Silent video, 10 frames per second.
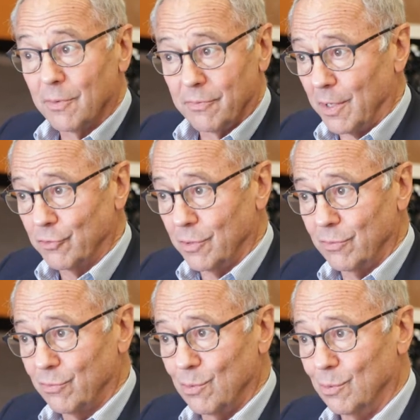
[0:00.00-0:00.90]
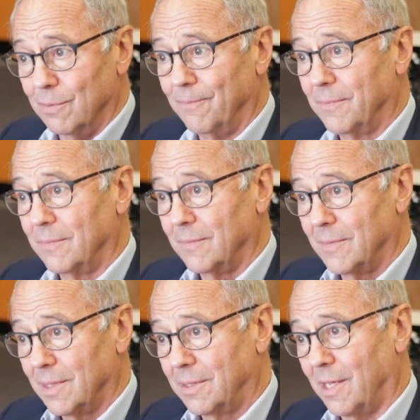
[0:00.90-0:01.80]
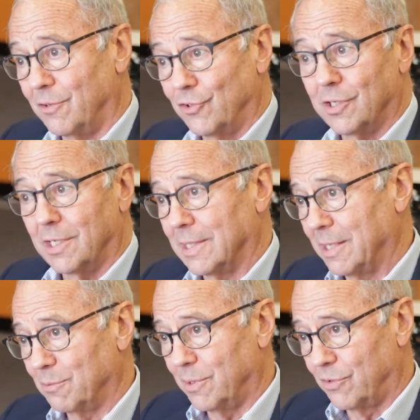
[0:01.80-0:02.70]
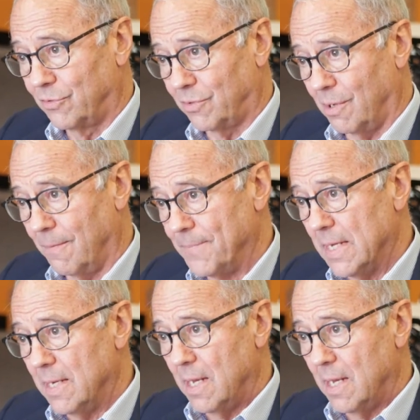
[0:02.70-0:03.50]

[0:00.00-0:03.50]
for function in school, attention and language. So,